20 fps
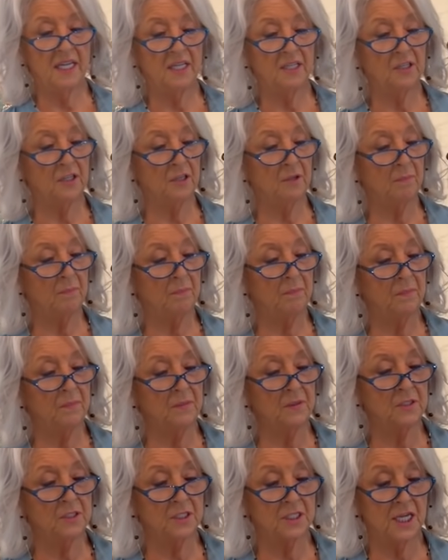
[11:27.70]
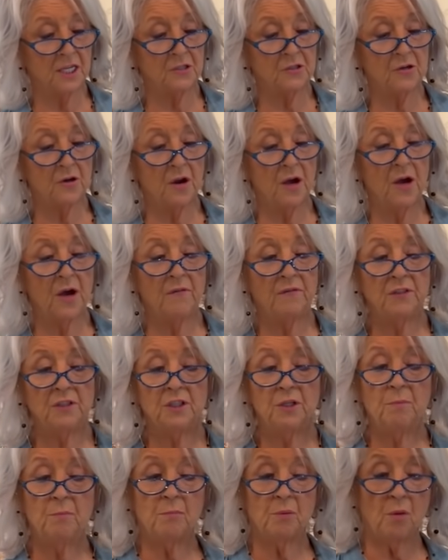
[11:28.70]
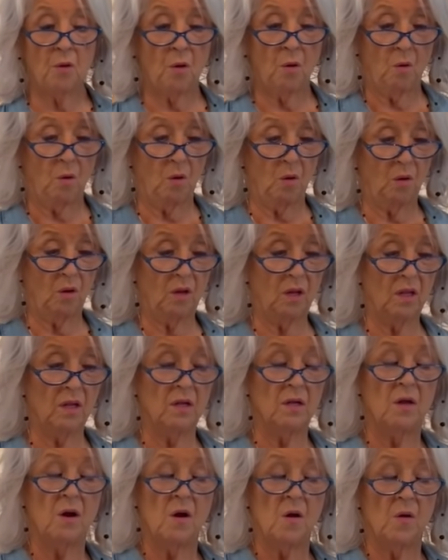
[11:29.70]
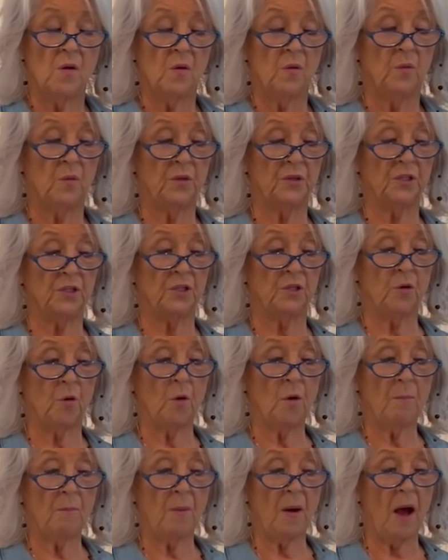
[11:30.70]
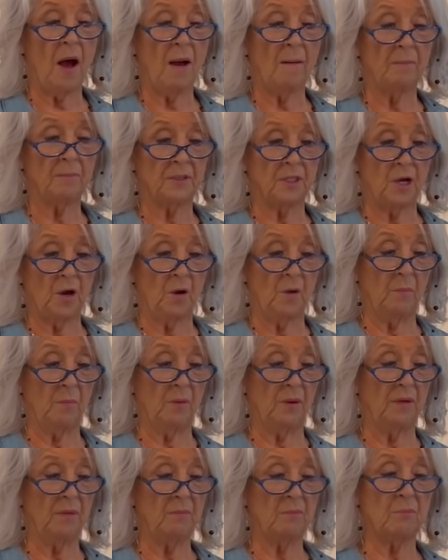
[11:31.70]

into the, set your oven to broil with the door popped open,